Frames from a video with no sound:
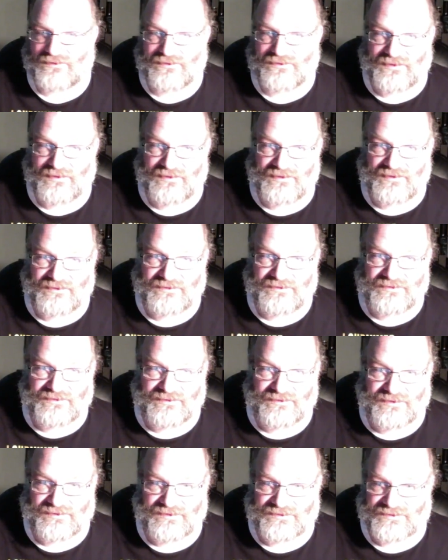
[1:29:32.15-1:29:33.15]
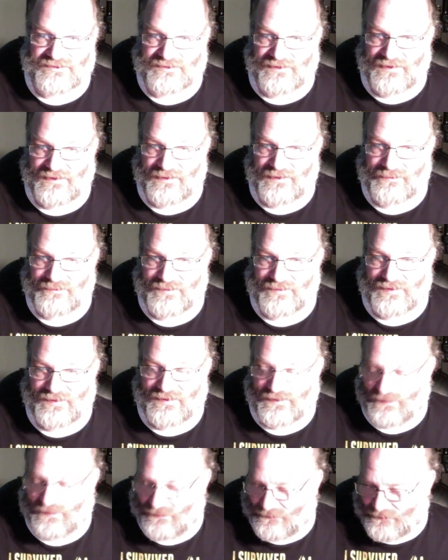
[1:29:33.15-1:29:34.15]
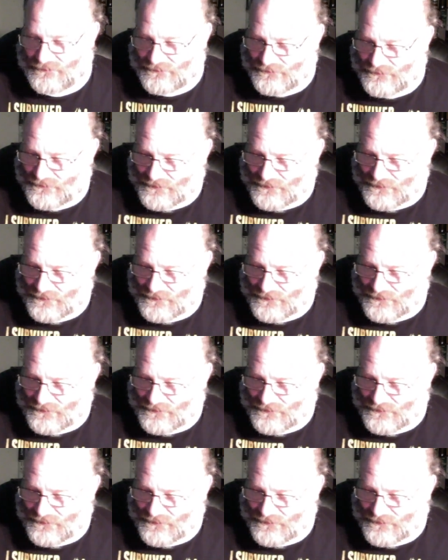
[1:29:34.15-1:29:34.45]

until next time.